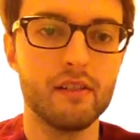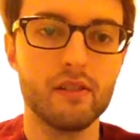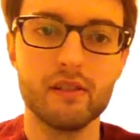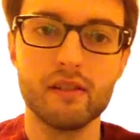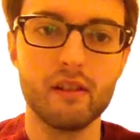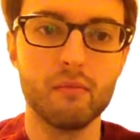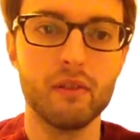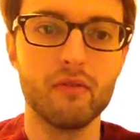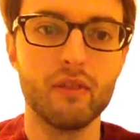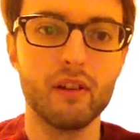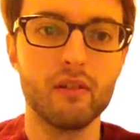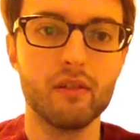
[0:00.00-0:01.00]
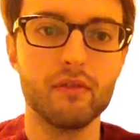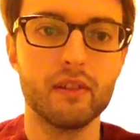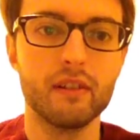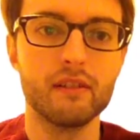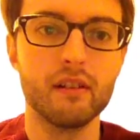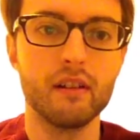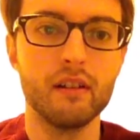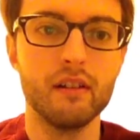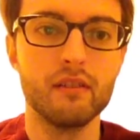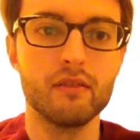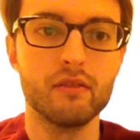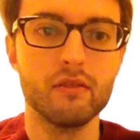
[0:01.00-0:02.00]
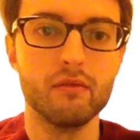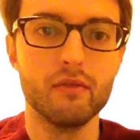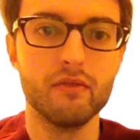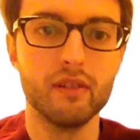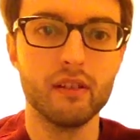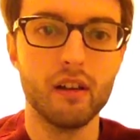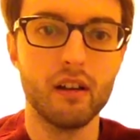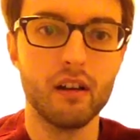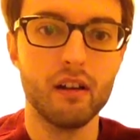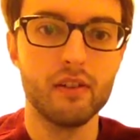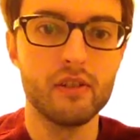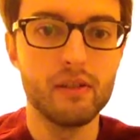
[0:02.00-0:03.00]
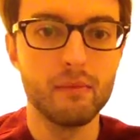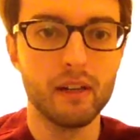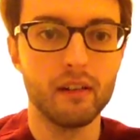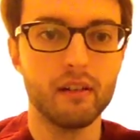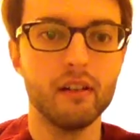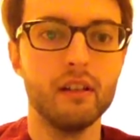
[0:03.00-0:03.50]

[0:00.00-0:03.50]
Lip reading: you just take your middle finger off the guitar to reveal a G minor.